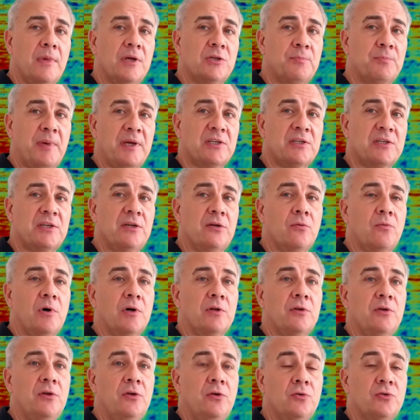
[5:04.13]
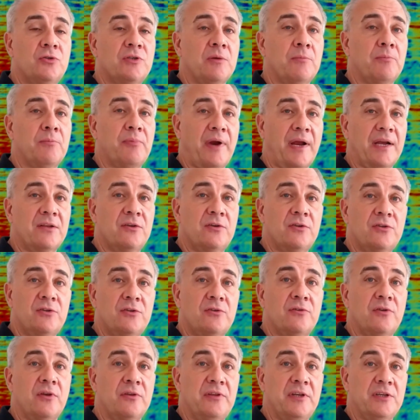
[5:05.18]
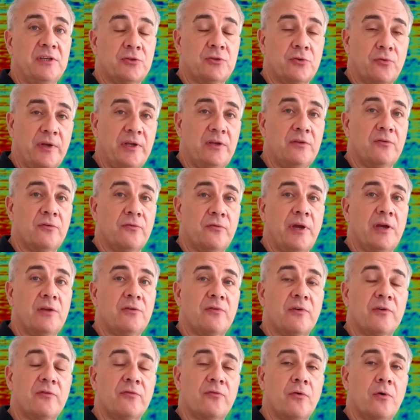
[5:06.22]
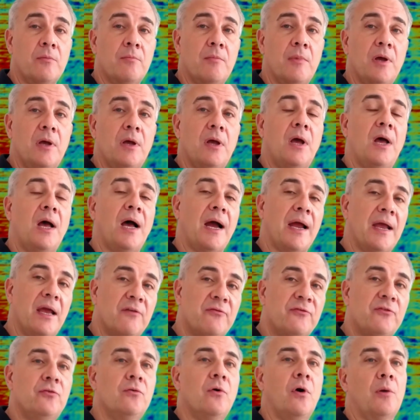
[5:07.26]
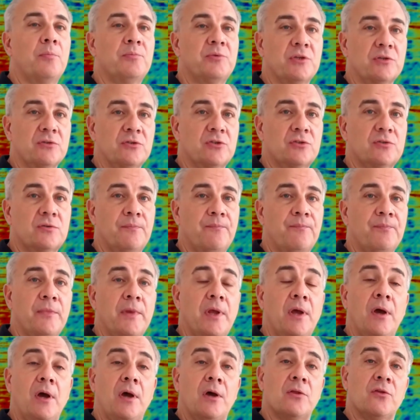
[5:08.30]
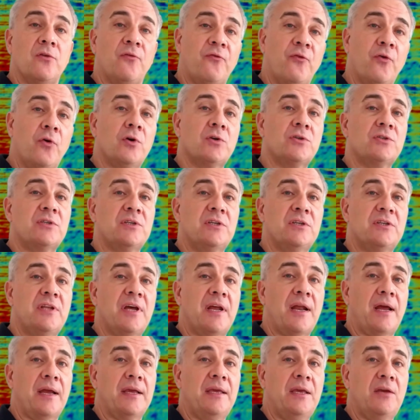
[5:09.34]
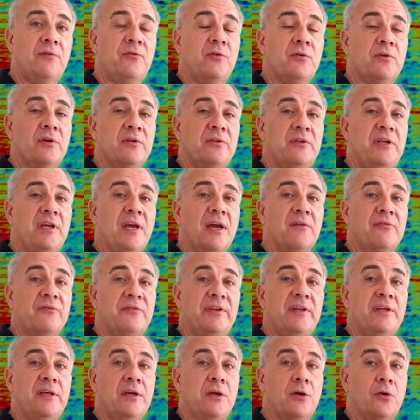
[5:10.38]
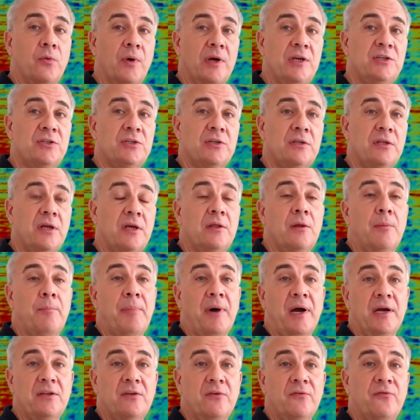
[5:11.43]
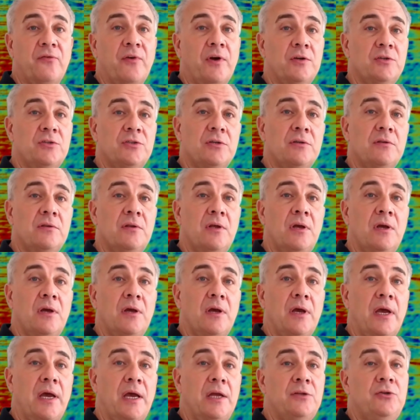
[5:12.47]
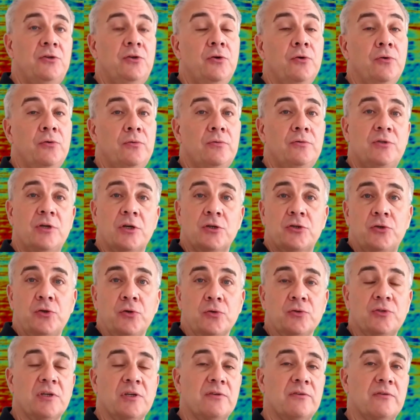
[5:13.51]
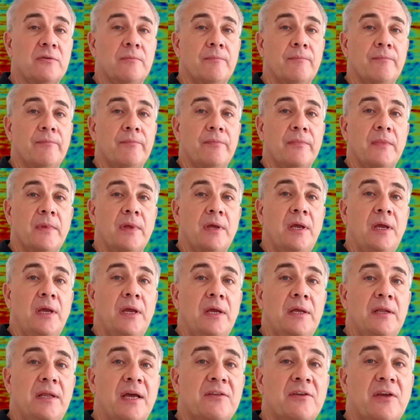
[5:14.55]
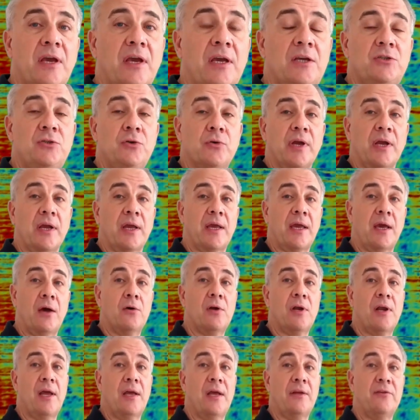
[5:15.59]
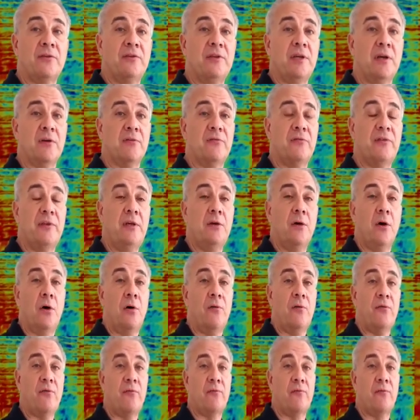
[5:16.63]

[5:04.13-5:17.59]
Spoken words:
especially the one used in practice, the discrete Fourier transform, I have two options. The first is that I give you the DFT equation and the Python function and you just use it. In that case you can calculate the DFT of,